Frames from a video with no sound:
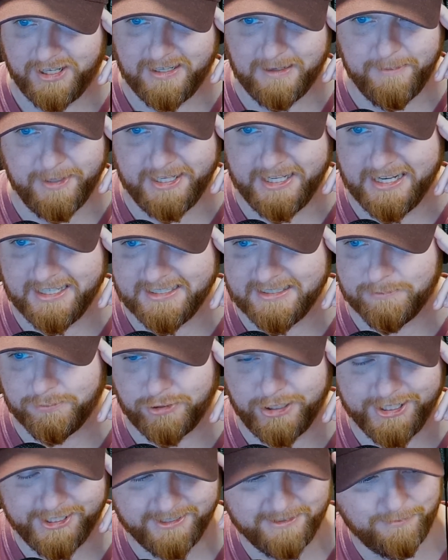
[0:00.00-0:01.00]
mean, that's
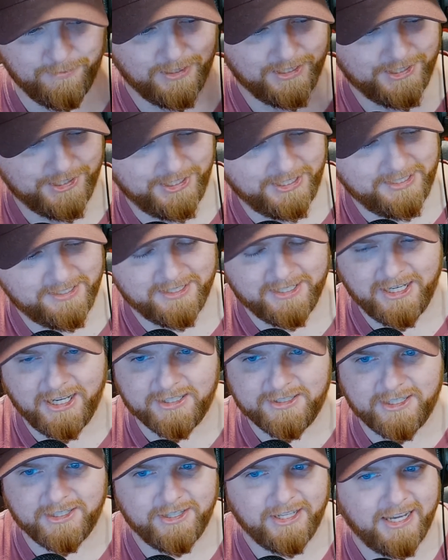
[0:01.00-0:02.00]
impressive, but geez,
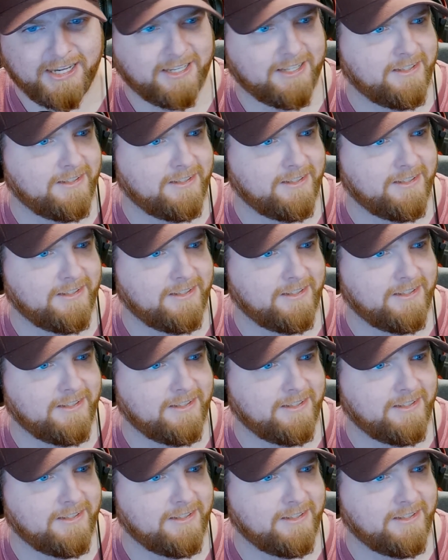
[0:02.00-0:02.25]
nothing like